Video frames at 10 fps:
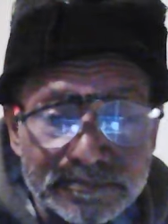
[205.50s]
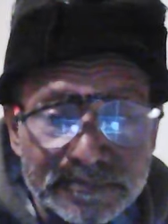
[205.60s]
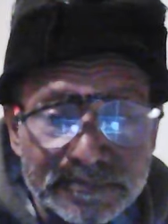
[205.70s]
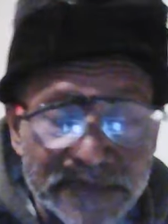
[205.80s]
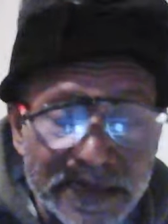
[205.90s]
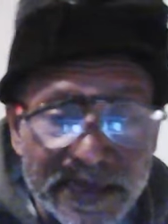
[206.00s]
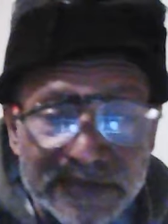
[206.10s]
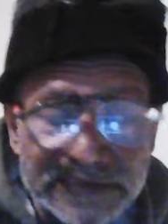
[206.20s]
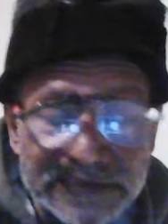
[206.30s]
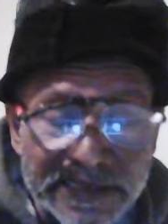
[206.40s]
Then I had
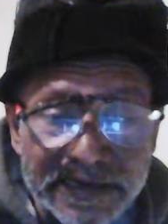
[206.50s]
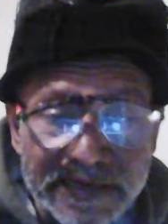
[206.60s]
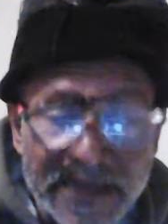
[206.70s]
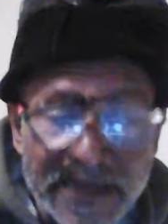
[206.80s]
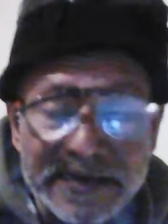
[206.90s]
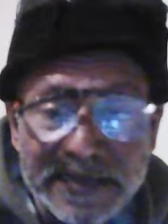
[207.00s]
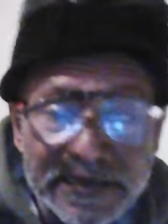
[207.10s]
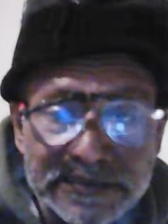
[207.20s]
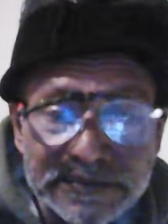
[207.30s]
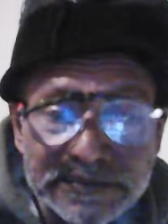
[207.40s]
chicken and
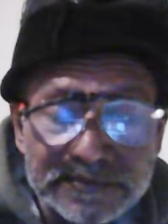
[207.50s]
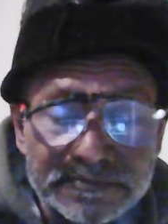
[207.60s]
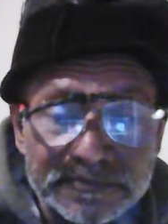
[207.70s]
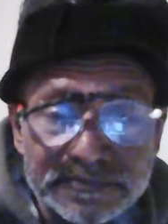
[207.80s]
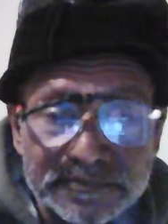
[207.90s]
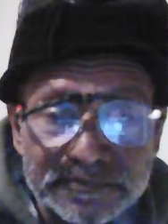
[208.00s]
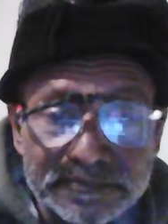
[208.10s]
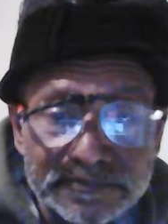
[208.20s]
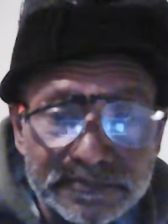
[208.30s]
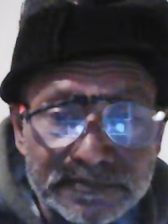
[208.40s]
eggs.
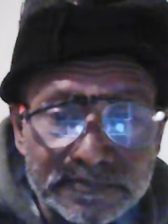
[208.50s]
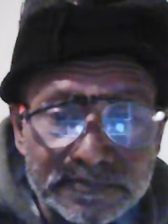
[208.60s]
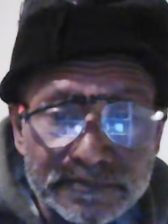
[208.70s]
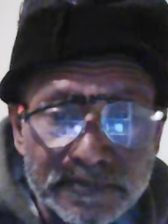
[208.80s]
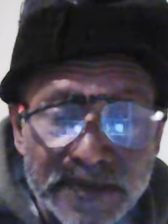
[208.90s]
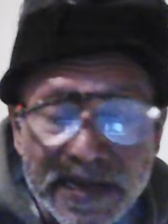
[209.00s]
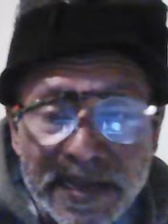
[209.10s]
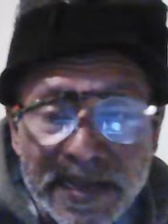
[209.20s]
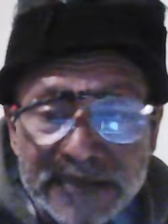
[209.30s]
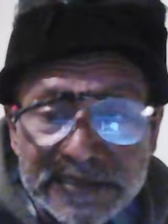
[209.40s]
Then I
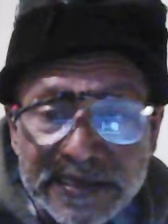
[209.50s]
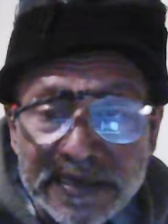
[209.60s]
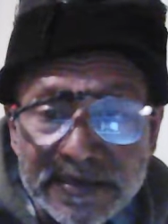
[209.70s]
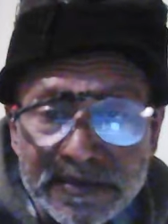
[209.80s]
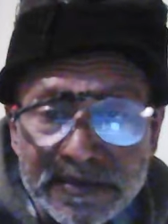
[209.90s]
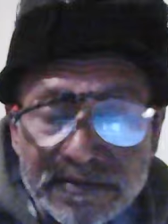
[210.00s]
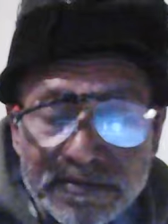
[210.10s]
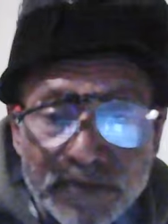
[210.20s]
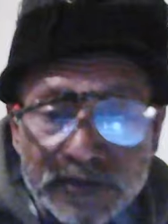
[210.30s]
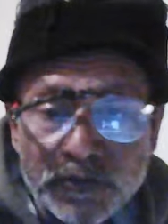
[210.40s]
had chicken
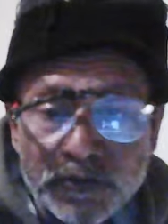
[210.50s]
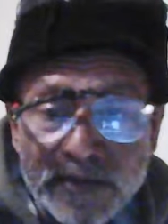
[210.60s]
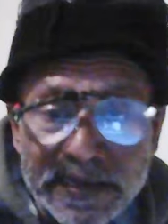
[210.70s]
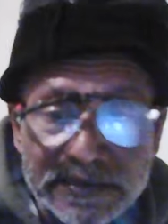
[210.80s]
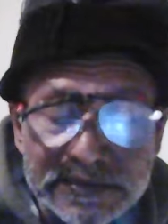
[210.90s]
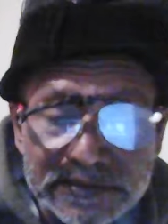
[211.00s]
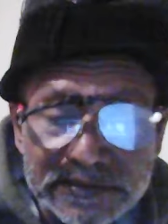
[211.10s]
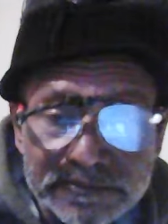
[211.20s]
but no eggs.